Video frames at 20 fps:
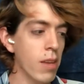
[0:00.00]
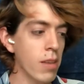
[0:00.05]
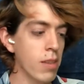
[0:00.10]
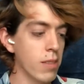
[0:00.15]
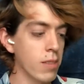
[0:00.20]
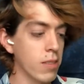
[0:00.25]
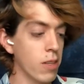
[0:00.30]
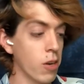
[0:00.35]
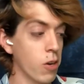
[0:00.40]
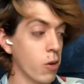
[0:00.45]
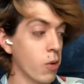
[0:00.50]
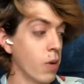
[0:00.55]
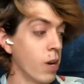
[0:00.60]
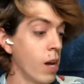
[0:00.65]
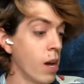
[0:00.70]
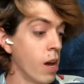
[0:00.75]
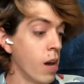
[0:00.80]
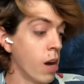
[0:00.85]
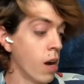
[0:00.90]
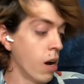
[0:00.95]
So
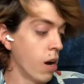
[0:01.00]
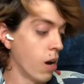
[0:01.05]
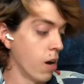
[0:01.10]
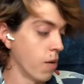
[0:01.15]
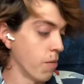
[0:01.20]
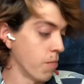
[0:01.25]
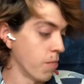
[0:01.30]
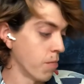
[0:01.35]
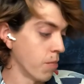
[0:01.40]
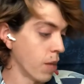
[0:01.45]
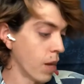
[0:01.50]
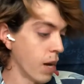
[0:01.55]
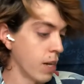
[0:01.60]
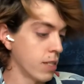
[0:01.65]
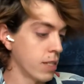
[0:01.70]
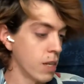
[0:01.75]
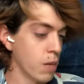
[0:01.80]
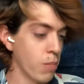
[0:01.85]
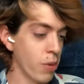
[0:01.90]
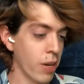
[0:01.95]
I
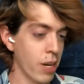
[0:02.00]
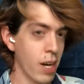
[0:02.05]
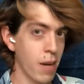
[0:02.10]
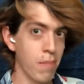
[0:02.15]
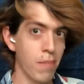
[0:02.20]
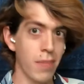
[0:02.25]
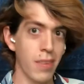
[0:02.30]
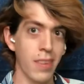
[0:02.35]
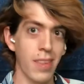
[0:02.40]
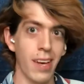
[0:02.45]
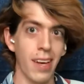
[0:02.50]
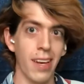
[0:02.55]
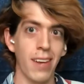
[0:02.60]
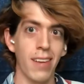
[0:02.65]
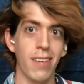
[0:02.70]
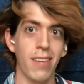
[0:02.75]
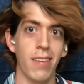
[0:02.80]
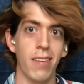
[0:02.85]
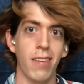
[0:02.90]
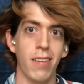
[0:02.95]
did bring up like
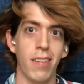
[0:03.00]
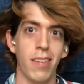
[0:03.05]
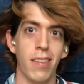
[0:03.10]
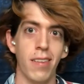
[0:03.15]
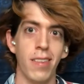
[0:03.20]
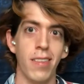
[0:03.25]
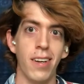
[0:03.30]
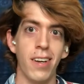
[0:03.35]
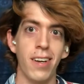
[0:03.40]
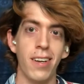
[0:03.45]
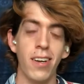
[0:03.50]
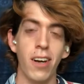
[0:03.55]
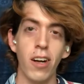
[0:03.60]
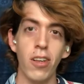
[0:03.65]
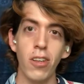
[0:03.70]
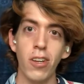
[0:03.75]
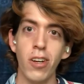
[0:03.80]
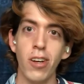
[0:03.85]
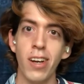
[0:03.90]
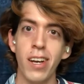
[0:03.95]
the
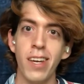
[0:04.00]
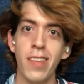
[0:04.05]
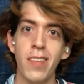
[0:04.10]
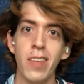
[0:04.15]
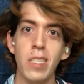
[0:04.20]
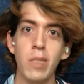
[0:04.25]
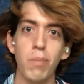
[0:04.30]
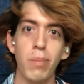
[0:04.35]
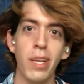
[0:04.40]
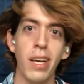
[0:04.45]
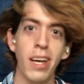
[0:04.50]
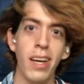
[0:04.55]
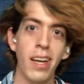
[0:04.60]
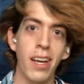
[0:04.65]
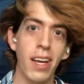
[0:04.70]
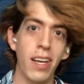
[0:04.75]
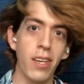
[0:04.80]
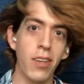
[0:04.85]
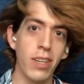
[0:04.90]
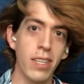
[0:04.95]
color in this plant,
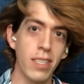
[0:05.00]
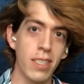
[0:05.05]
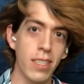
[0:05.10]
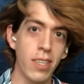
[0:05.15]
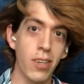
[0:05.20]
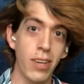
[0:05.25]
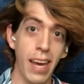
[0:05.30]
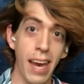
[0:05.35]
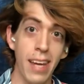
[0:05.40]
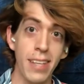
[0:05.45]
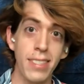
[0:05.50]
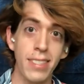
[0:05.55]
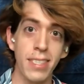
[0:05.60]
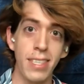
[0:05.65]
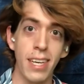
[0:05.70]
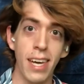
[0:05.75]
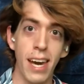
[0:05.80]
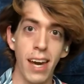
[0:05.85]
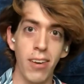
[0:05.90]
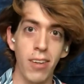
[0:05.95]
and you can see
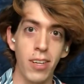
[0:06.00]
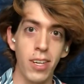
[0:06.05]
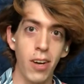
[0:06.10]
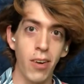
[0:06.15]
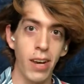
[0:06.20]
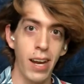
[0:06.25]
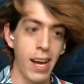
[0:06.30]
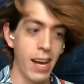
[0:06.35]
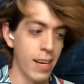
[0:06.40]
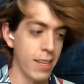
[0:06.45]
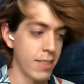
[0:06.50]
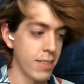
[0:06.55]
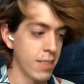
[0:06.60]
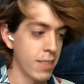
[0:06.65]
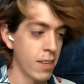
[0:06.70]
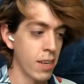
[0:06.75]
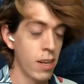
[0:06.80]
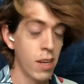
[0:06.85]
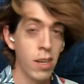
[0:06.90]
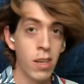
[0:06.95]
how, you know, it has
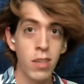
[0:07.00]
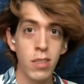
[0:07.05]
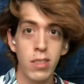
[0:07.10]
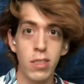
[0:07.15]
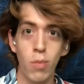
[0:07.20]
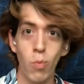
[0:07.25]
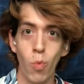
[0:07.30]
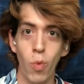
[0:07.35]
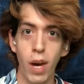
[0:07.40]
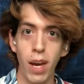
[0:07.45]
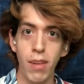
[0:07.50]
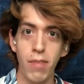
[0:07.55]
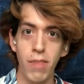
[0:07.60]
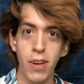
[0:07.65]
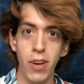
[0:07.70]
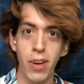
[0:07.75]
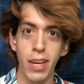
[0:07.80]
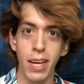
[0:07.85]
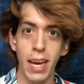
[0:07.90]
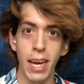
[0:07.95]
some white
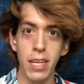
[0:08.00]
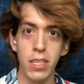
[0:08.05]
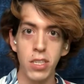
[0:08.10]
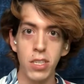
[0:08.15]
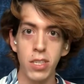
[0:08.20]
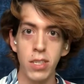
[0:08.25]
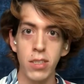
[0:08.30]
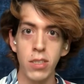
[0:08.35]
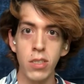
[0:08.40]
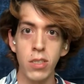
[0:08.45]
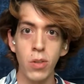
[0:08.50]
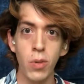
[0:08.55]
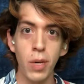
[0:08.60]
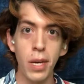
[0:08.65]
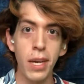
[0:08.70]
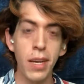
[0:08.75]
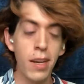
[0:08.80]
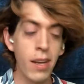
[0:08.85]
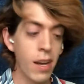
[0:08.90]
variegation to it.